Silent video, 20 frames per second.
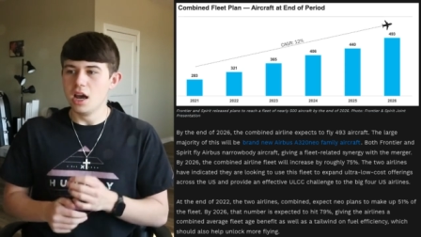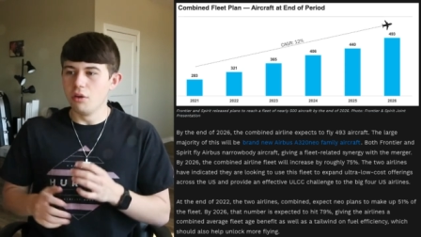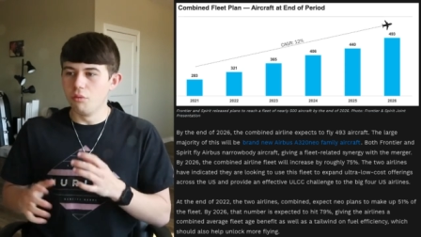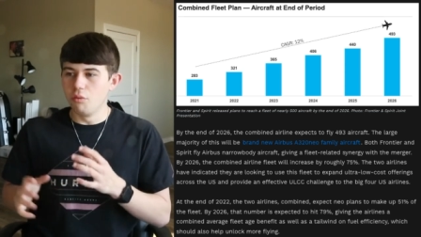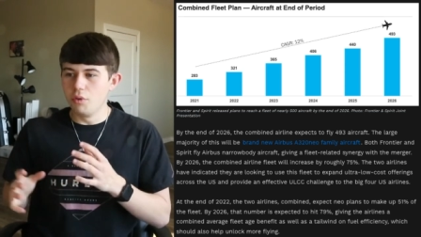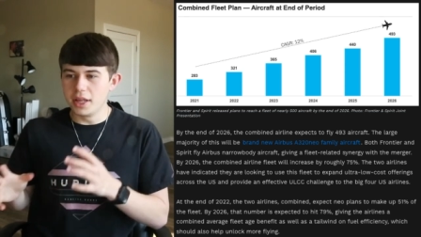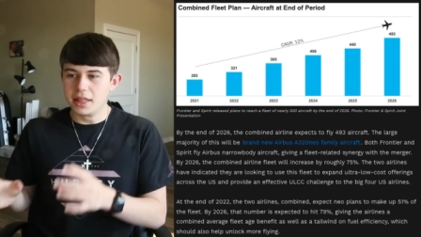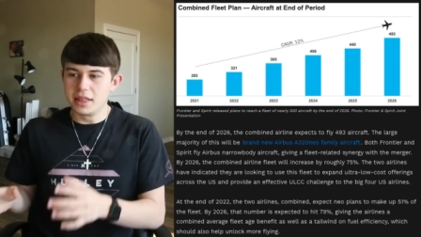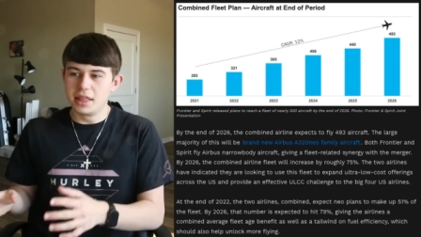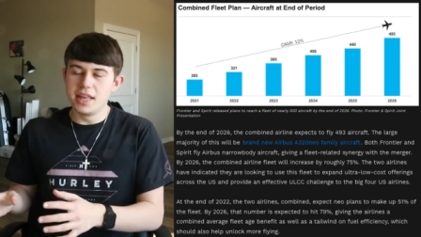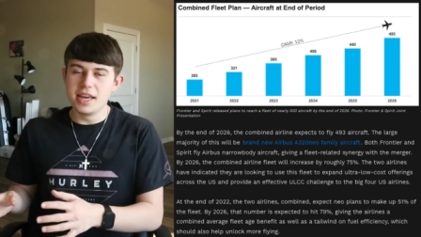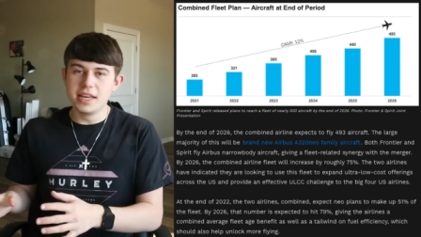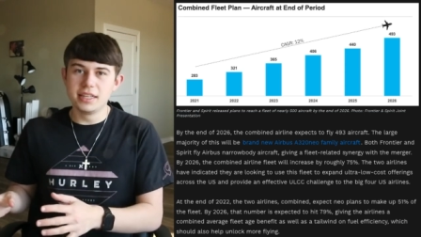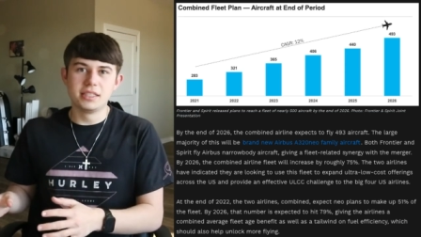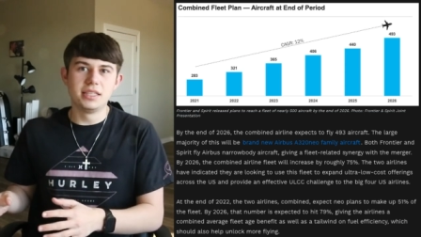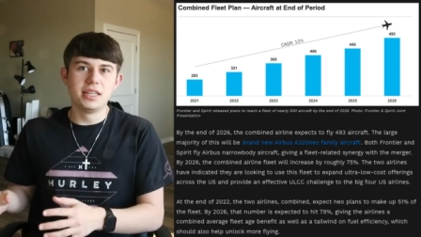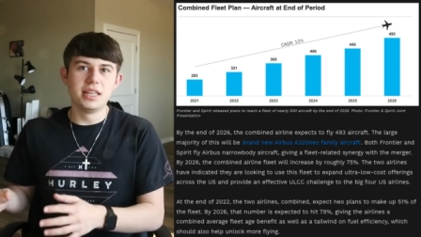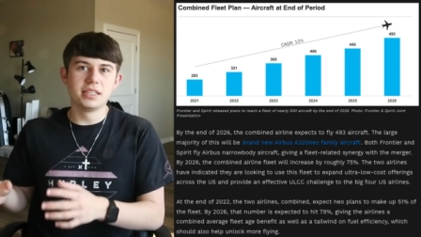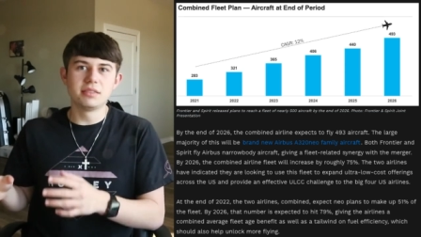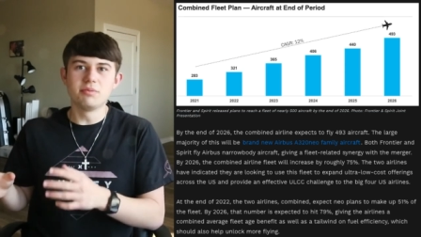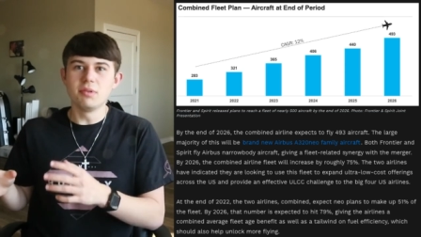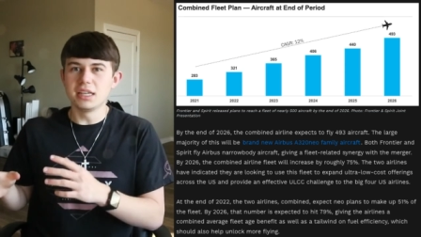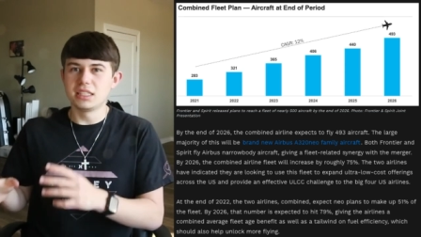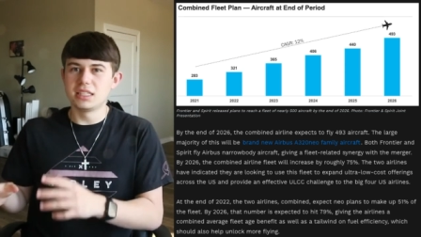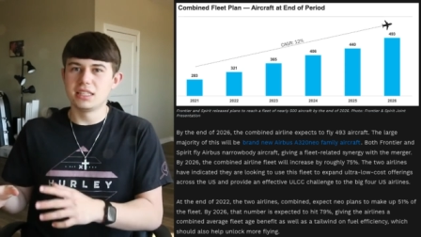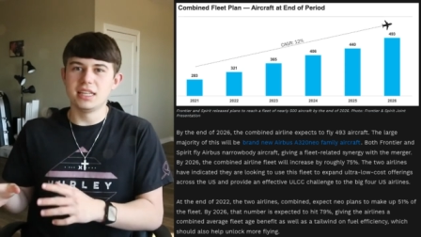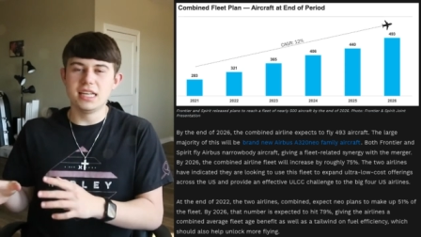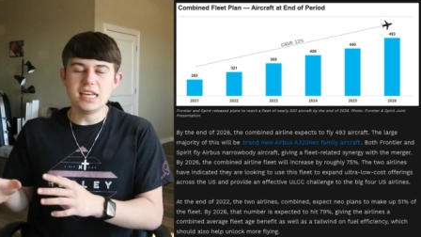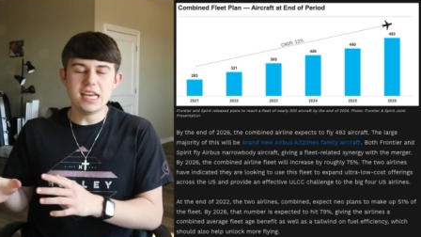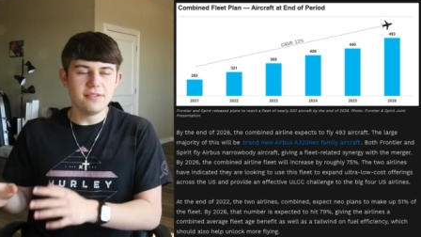With this
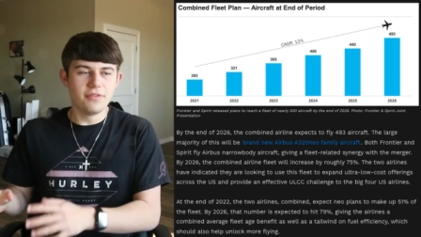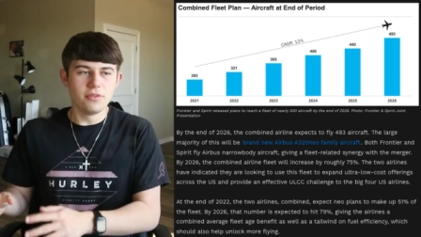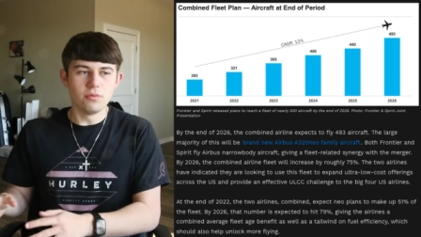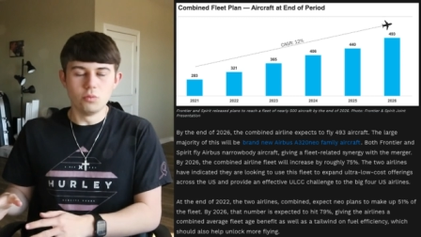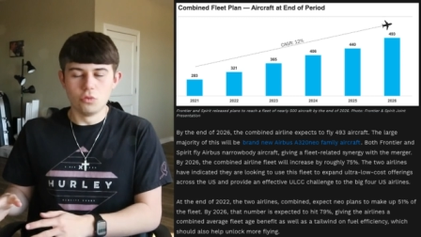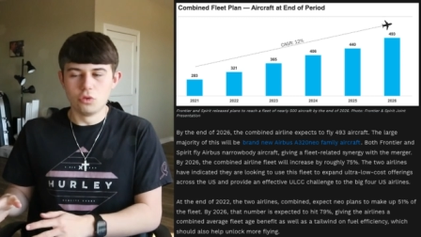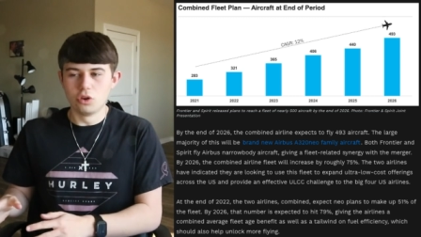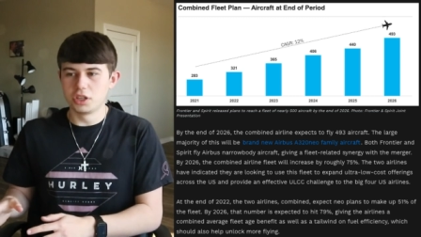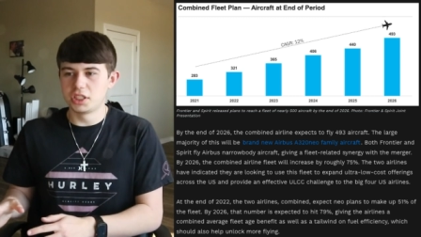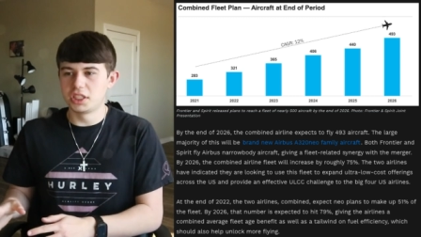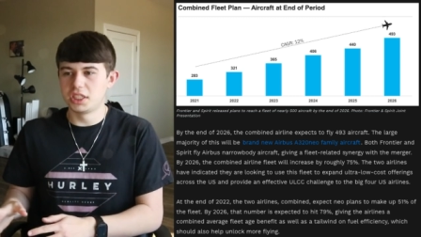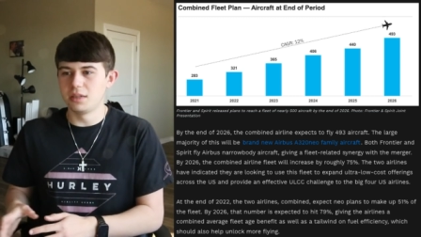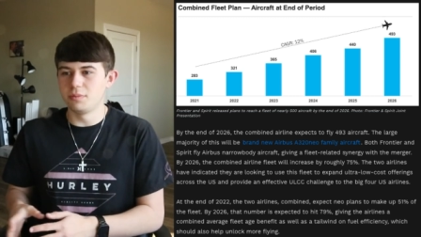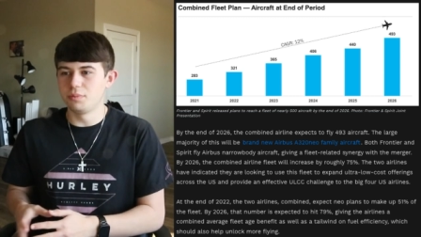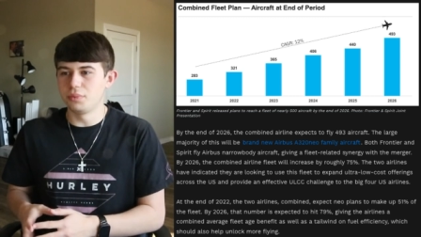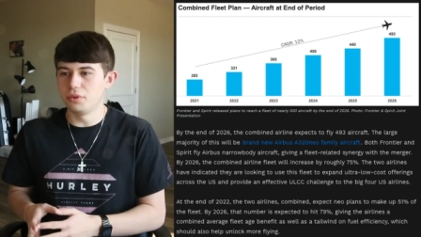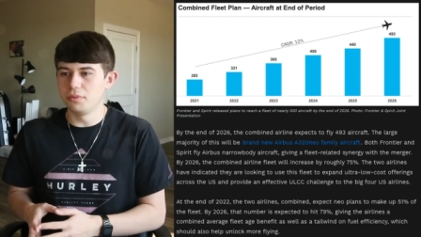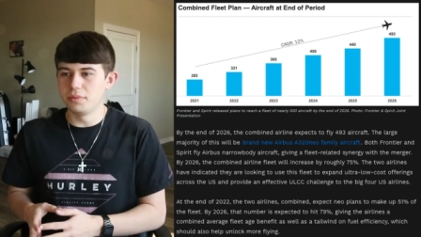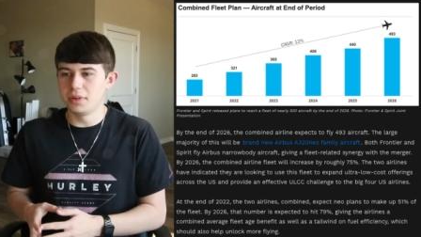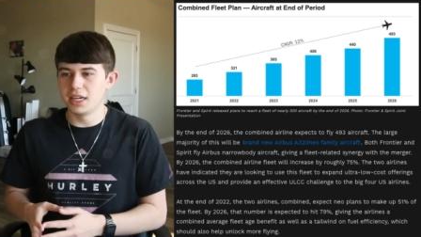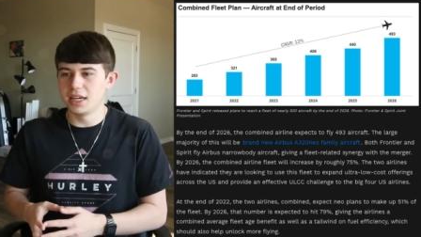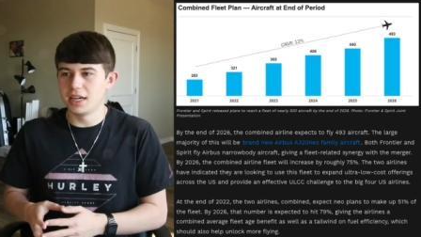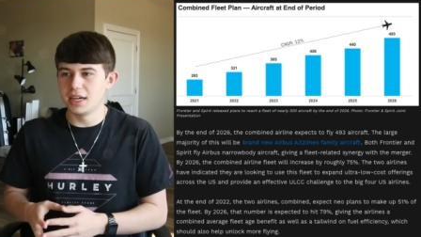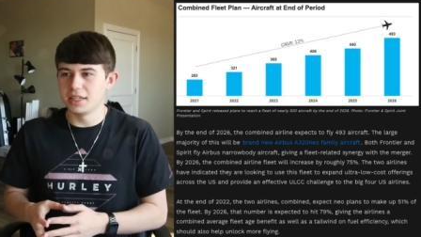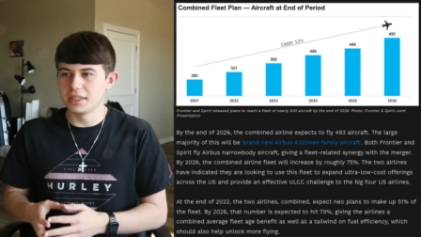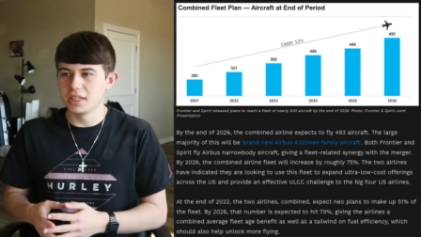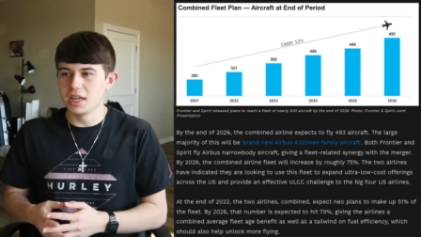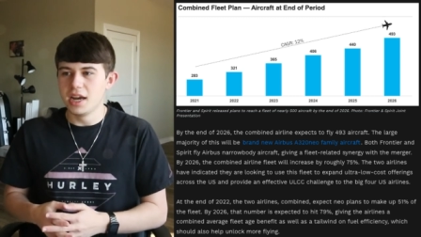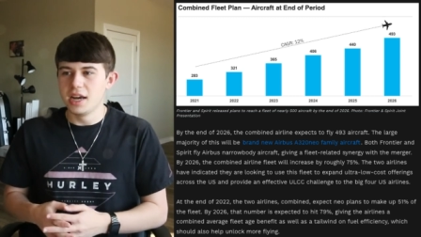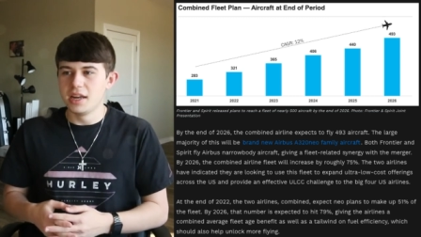makes it even more simple
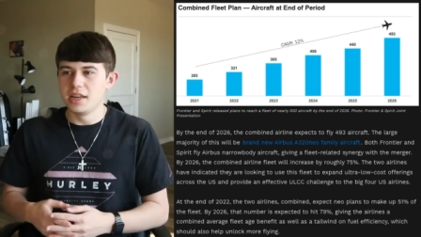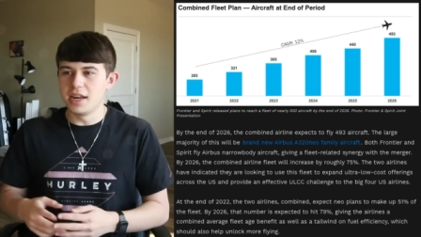because